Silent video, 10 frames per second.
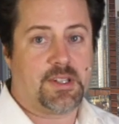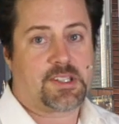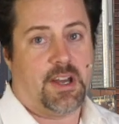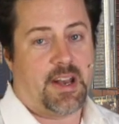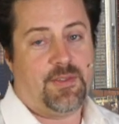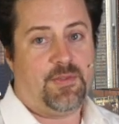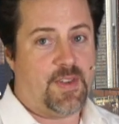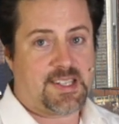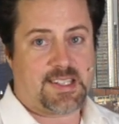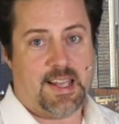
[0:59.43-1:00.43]
It's got a
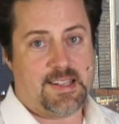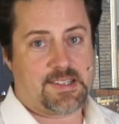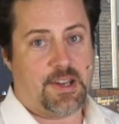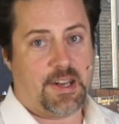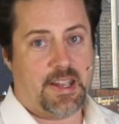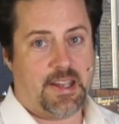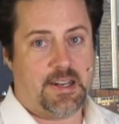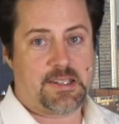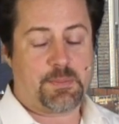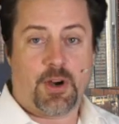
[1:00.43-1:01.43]
fixed lens on it, and
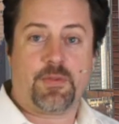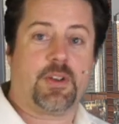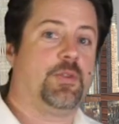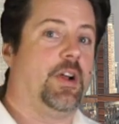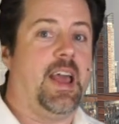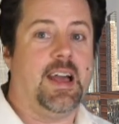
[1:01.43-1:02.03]
it's perfect for an